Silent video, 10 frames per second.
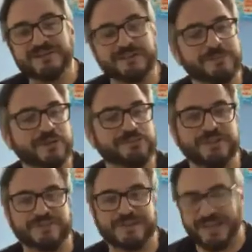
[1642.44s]

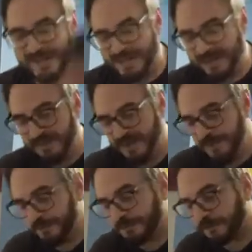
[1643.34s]
007 game.
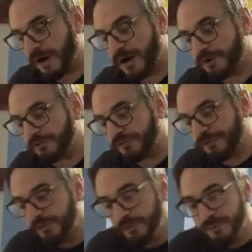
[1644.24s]
Frogger
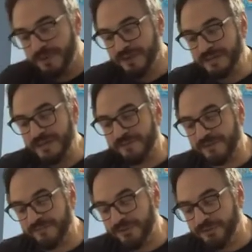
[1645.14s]
2. You never
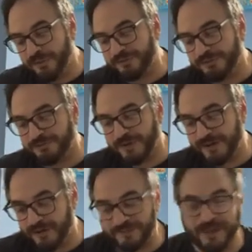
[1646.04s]
even knew there was a Frogger.
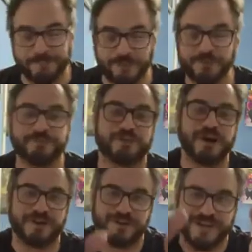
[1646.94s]
Here, I've got both
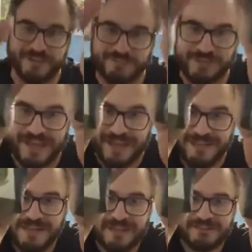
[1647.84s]
Frogger games. Look at that.
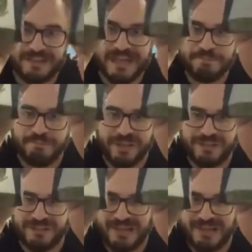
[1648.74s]
$10 billion